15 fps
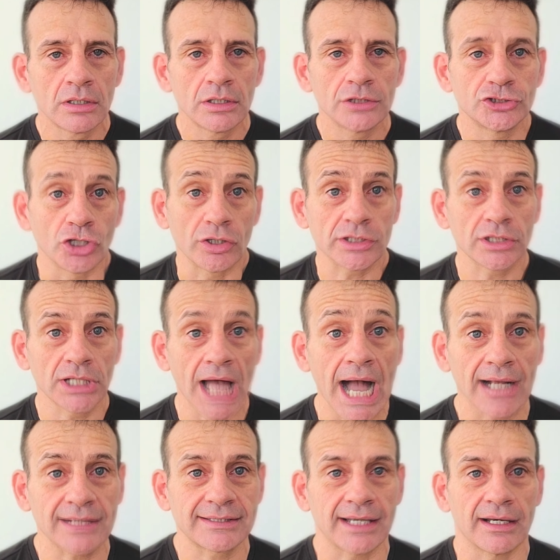during the
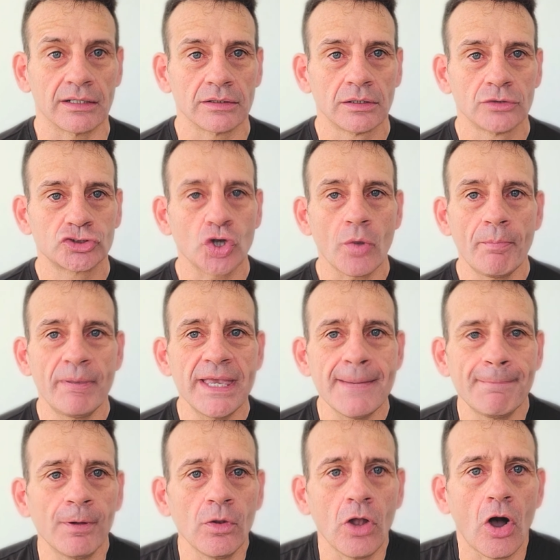lockdown. So
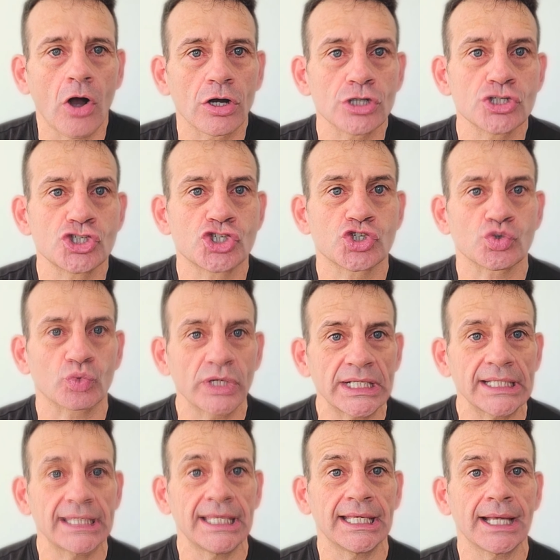people are
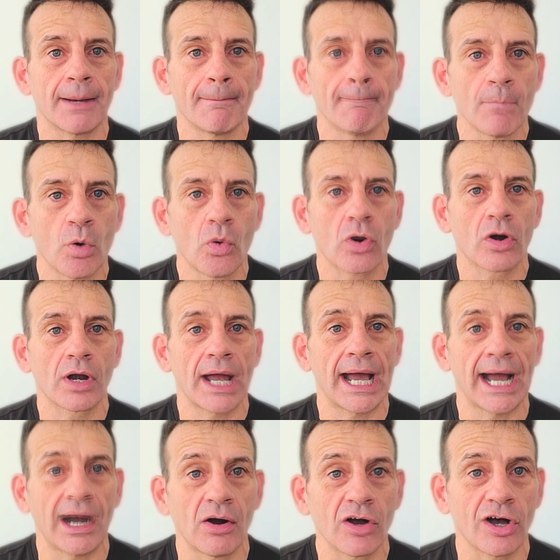drinking more
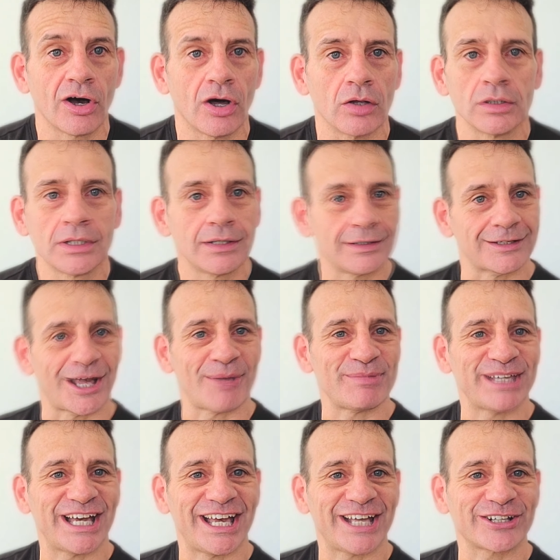alcohol. Not
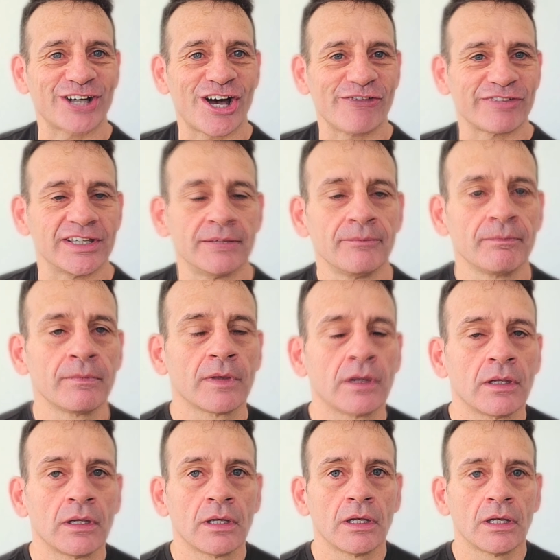me, I had coffee.
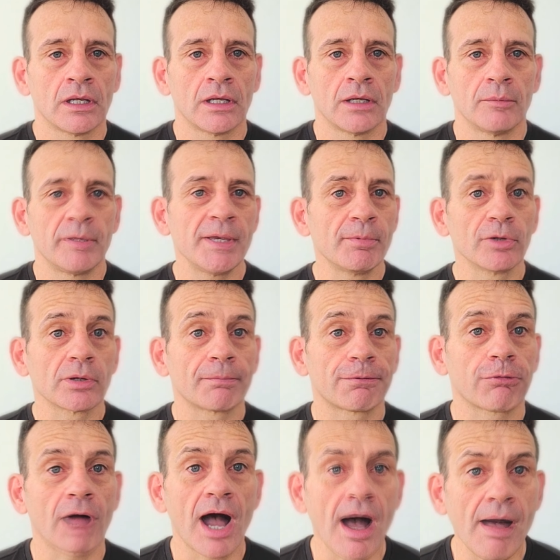People are
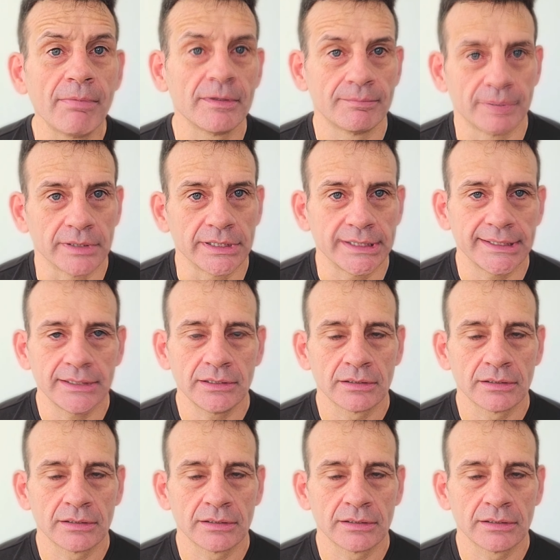probably